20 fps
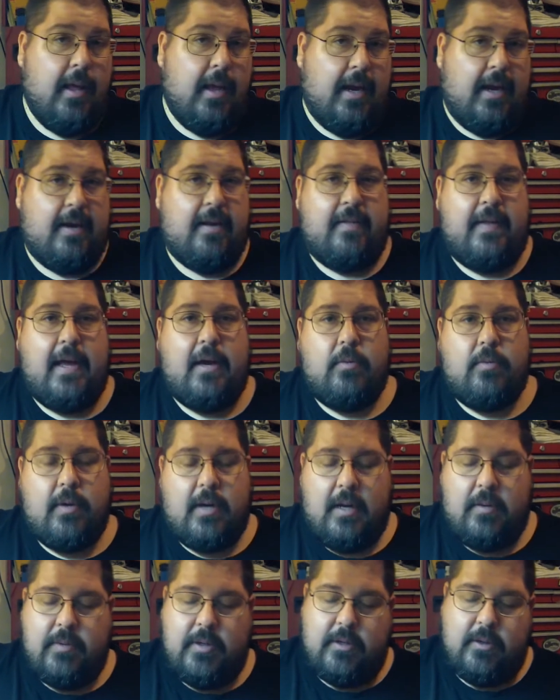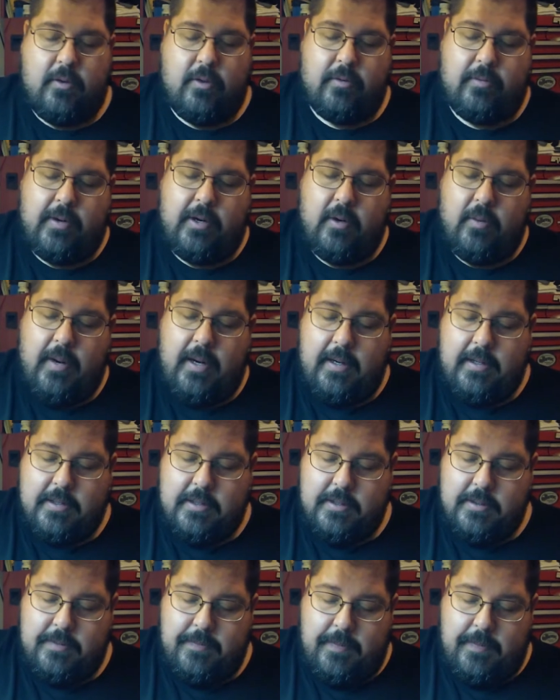And in that one, I would do 308.